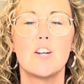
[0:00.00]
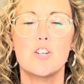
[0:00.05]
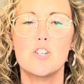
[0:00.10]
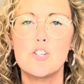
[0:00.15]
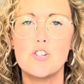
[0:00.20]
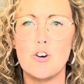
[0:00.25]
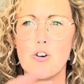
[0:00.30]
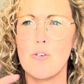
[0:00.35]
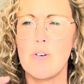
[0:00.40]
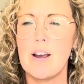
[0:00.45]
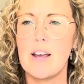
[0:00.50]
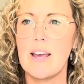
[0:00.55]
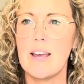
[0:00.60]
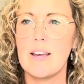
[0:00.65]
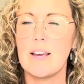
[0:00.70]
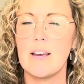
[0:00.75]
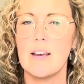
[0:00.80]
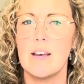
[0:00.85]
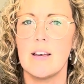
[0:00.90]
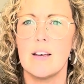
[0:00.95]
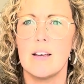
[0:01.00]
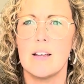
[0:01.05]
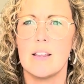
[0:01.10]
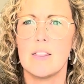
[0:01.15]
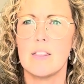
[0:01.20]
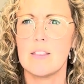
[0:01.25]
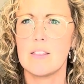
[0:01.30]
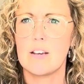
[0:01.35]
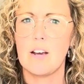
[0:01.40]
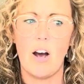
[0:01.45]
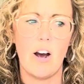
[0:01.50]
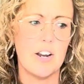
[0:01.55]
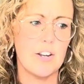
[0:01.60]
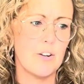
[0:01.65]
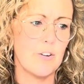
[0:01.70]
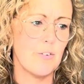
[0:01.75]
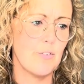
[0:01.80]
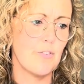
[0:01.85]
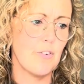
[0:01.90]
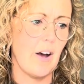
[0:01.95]
during the kind
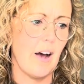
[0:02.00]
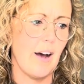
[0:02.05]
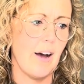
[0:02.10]
of